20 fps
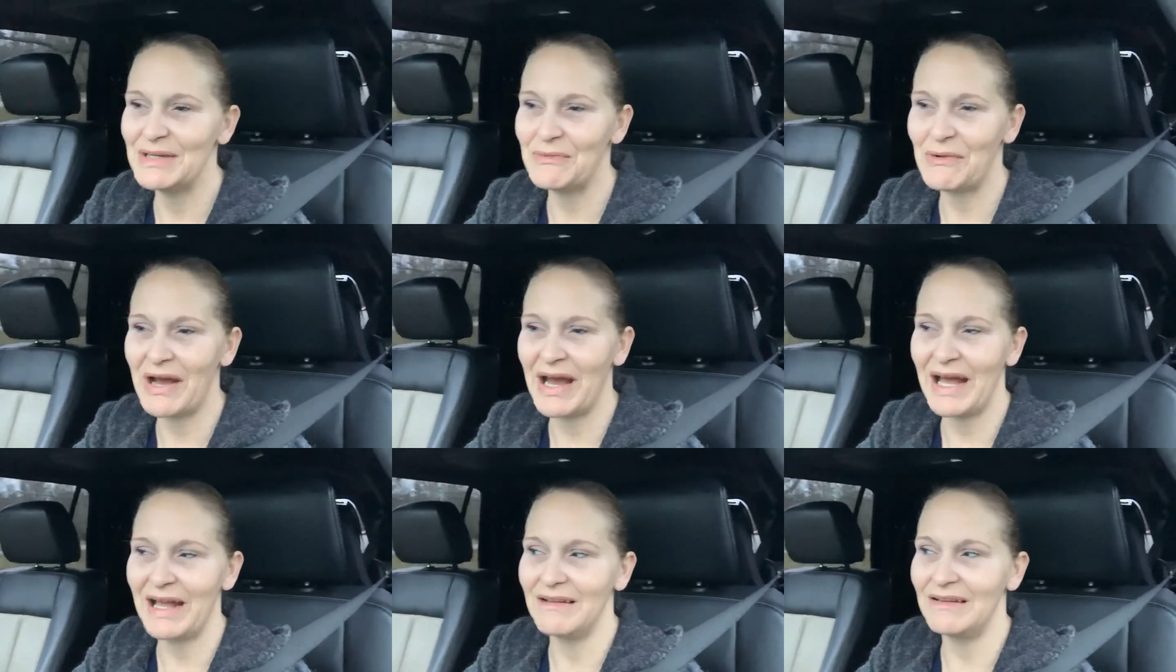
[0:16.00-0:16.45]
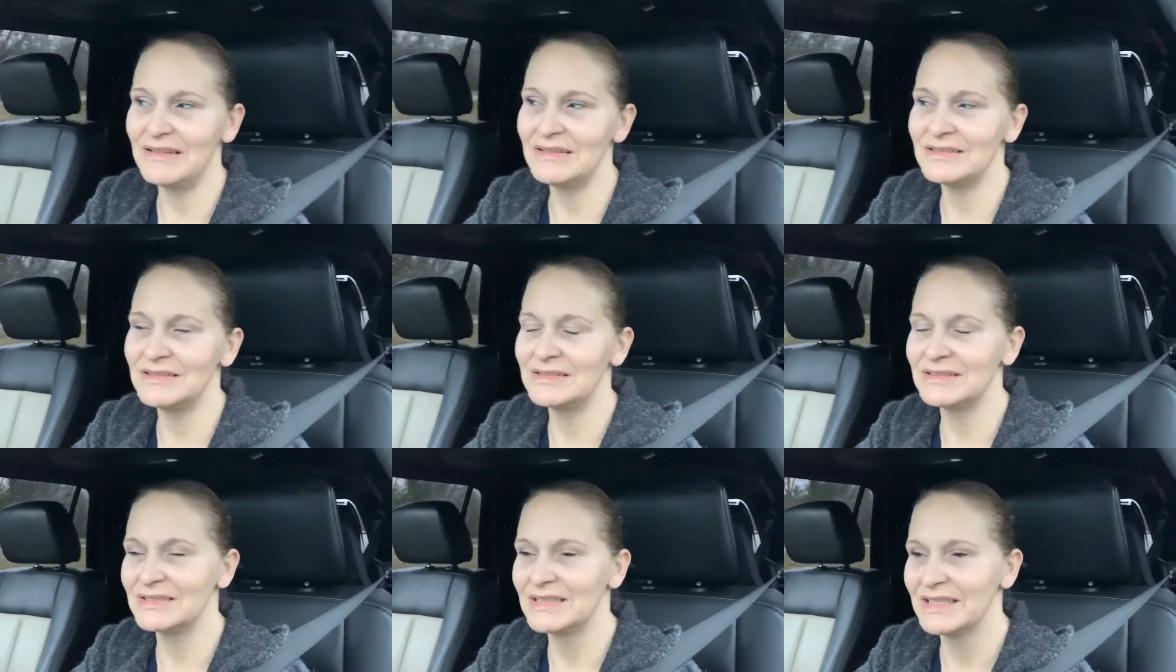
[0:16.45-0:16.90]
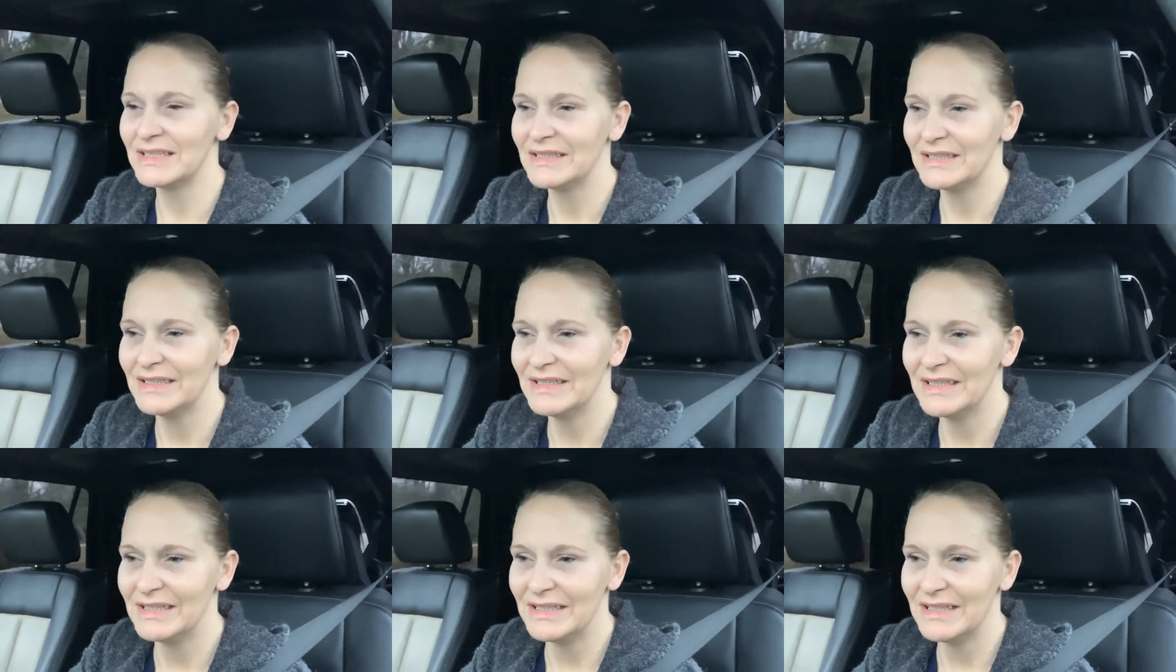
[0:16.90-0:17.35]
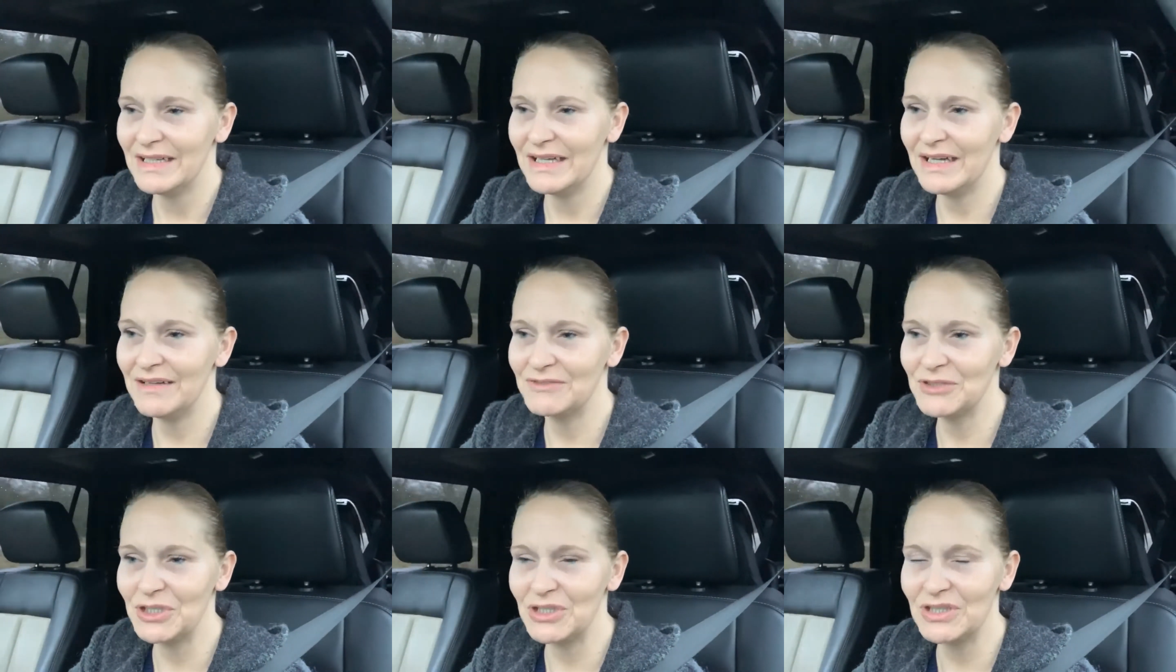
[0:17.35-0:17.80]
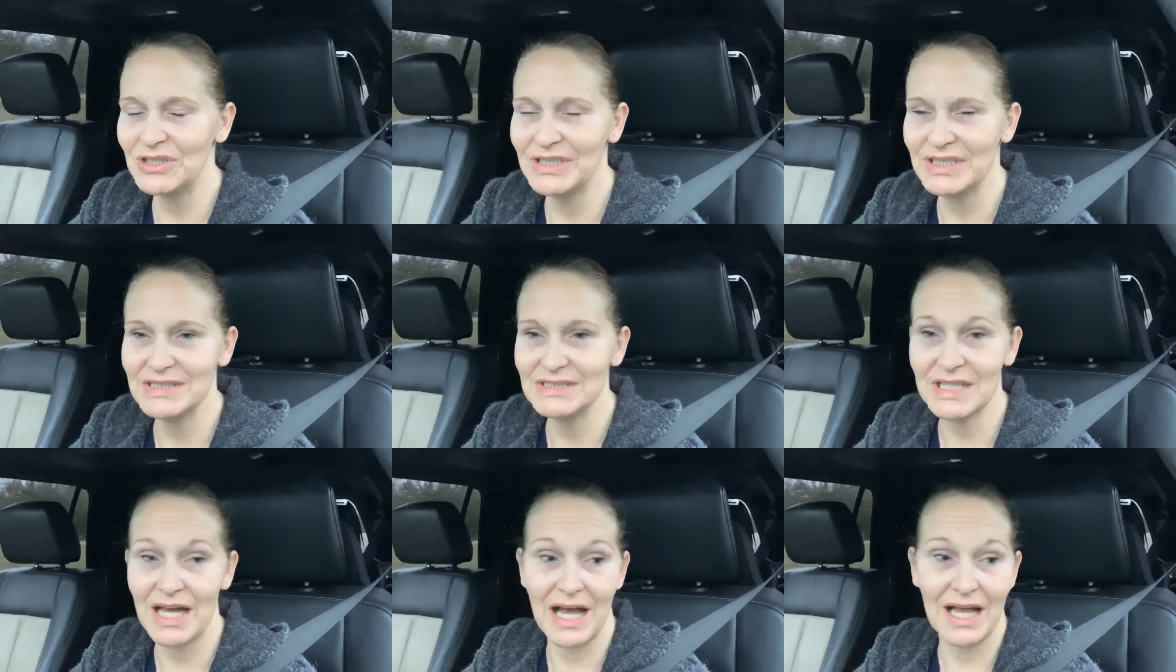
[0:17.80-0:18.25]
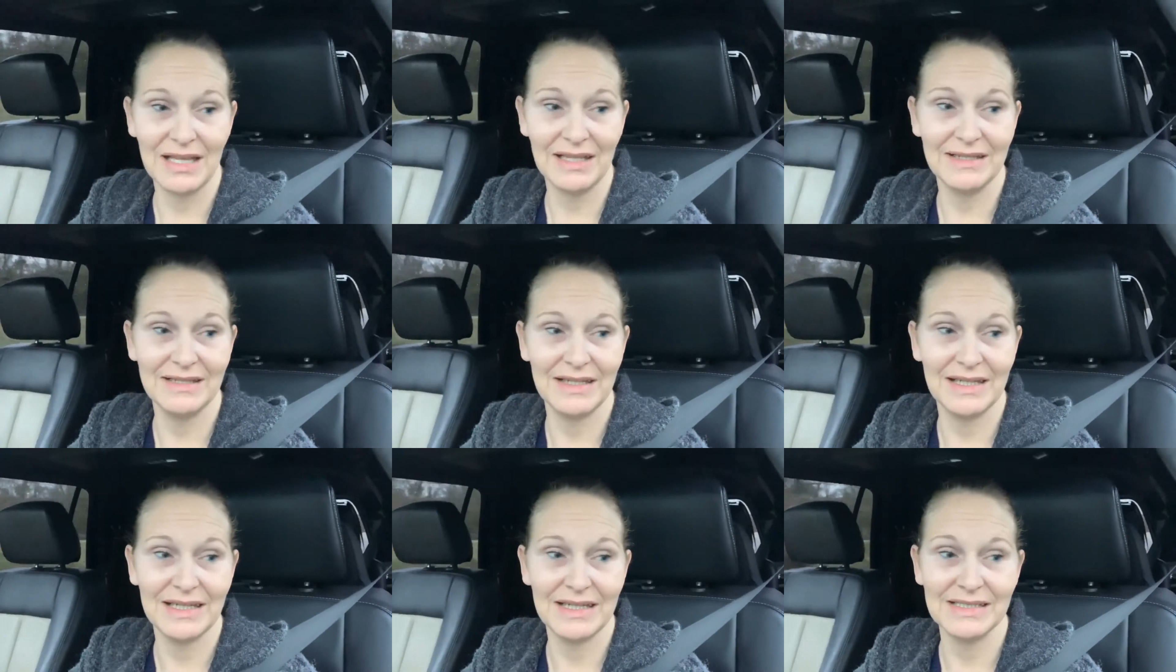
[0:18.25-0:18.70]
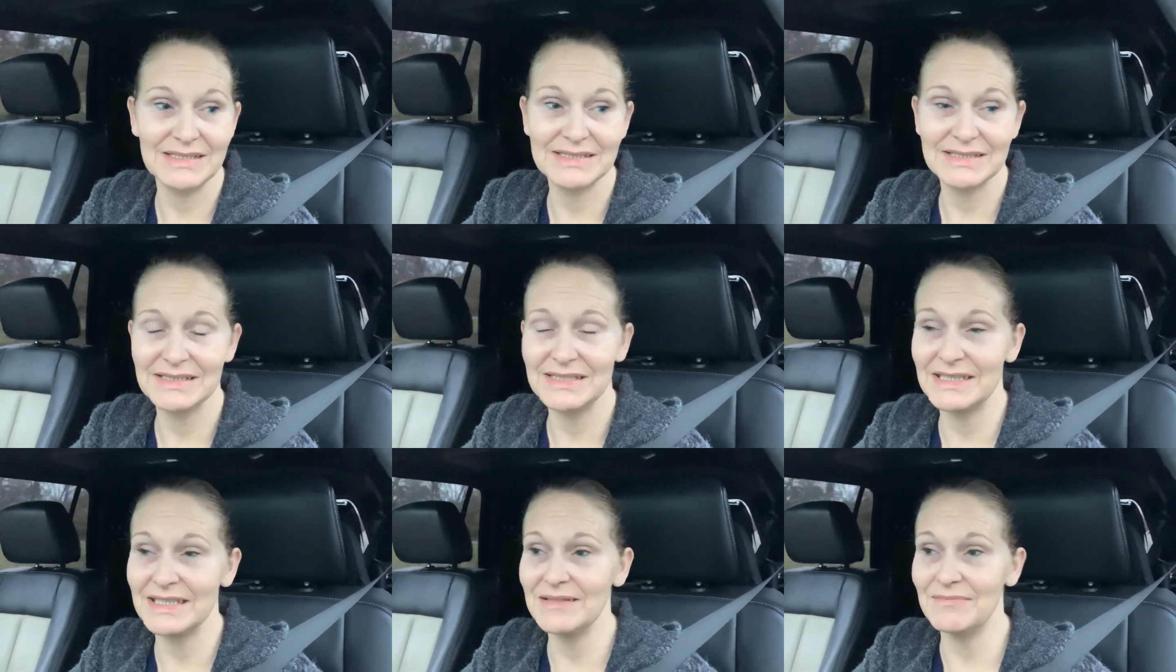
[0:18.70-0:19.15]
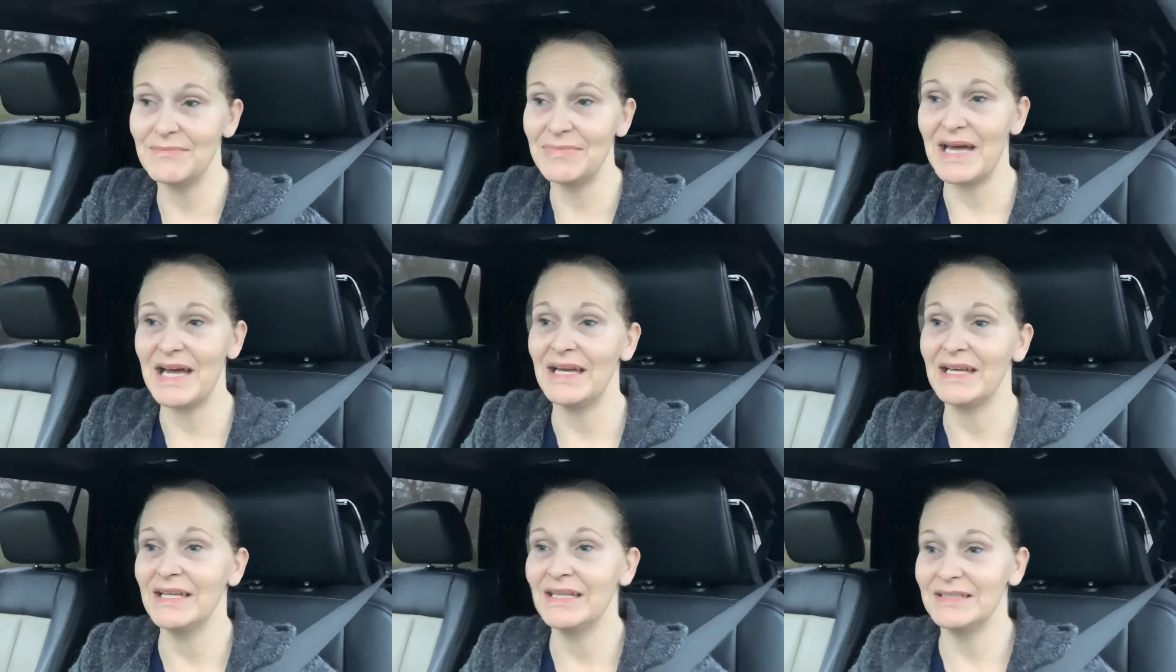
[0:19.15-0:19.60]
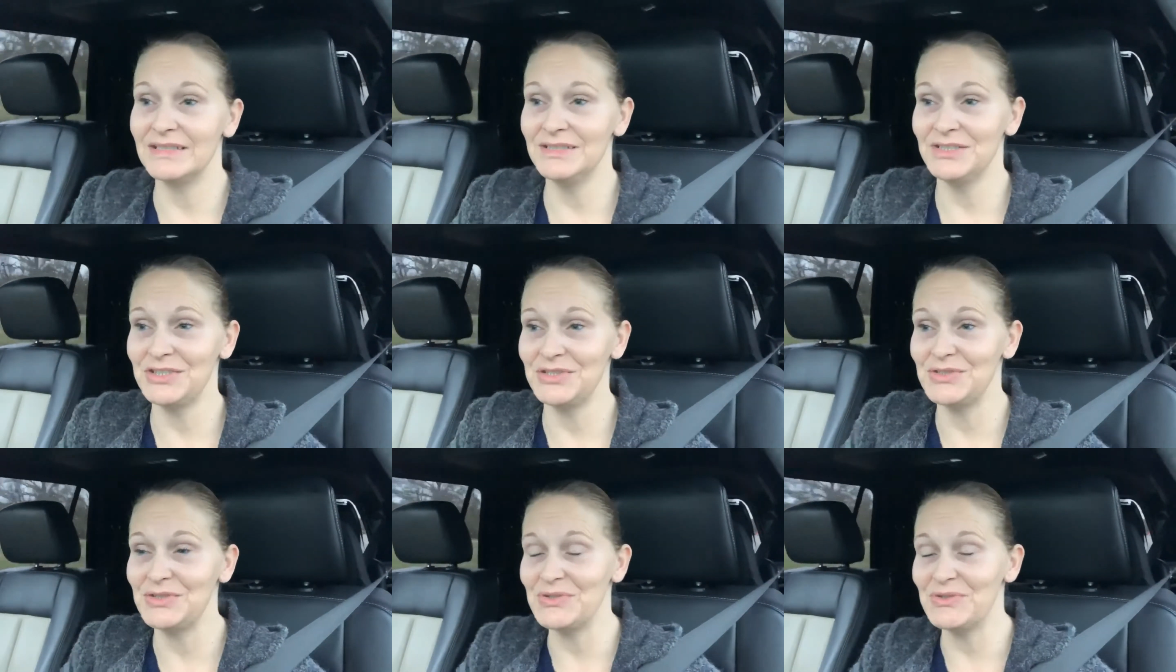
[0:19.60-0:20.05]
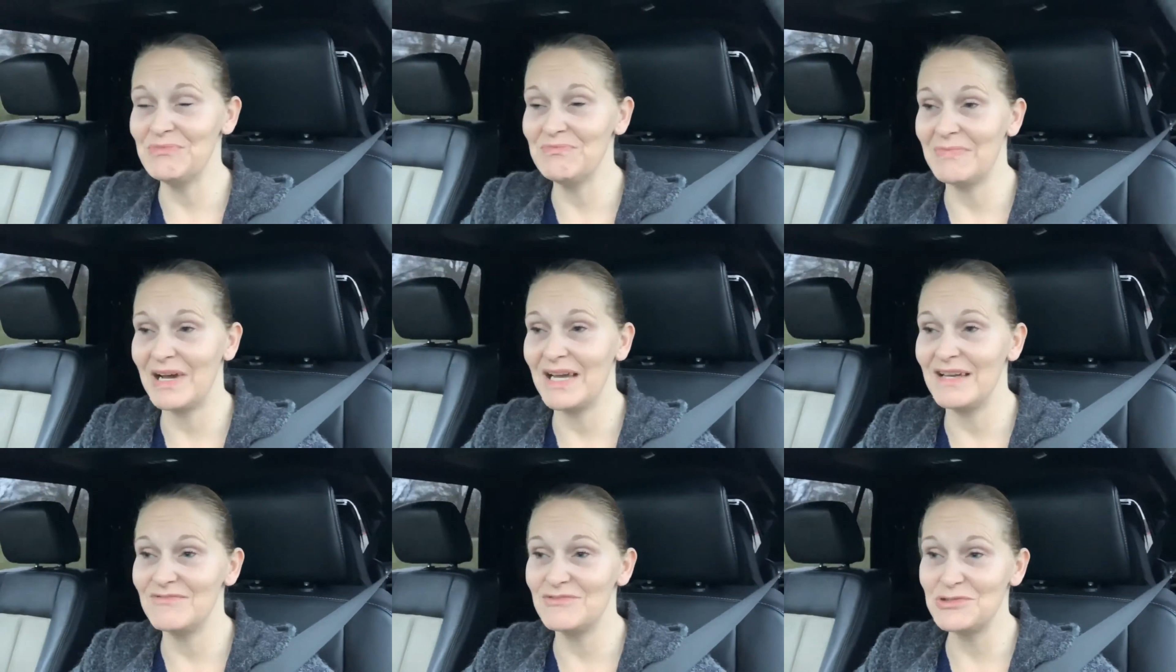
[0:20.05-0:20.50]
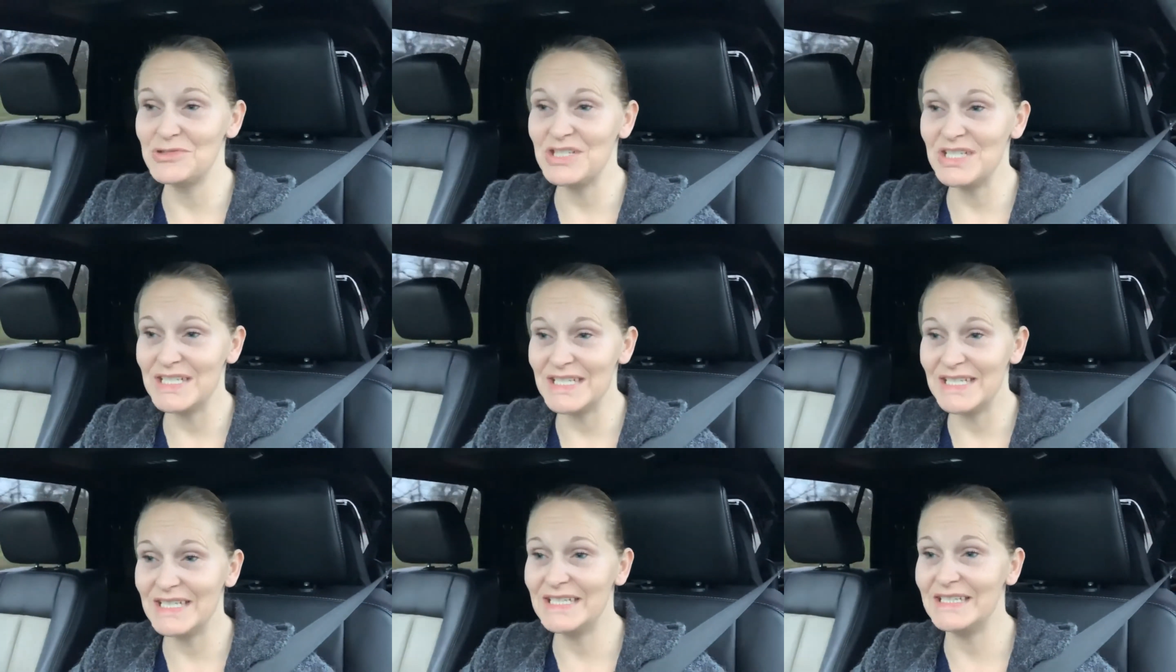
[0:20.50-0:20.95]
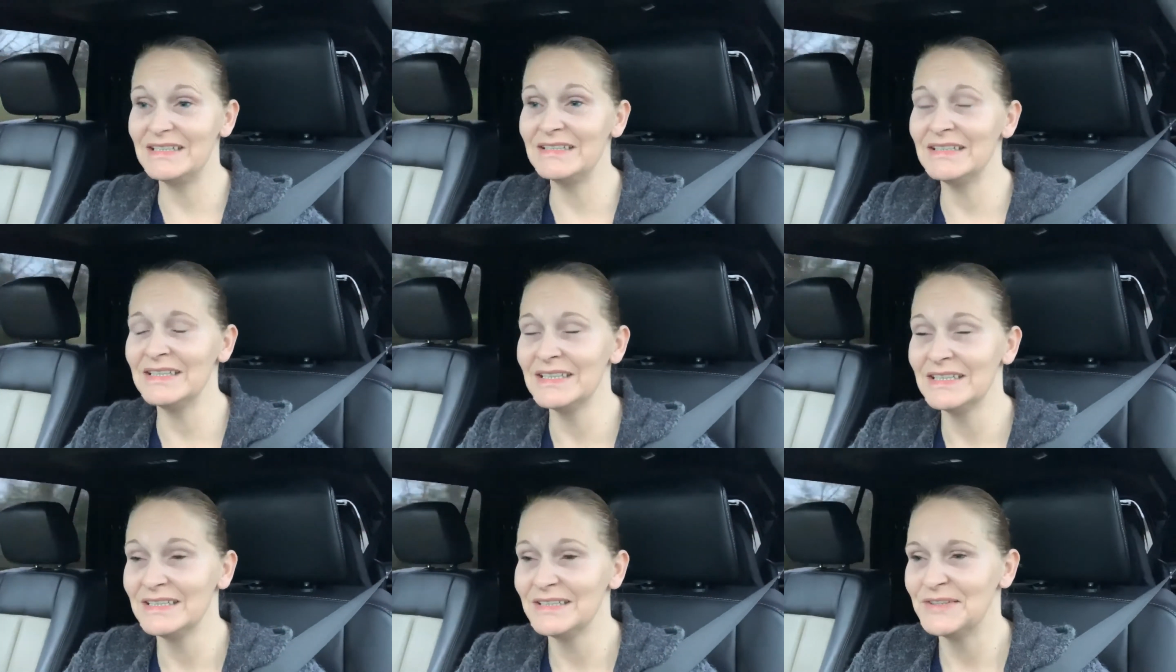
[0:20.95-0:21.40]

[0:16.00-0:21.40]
while after all these holidays to get back into my routine,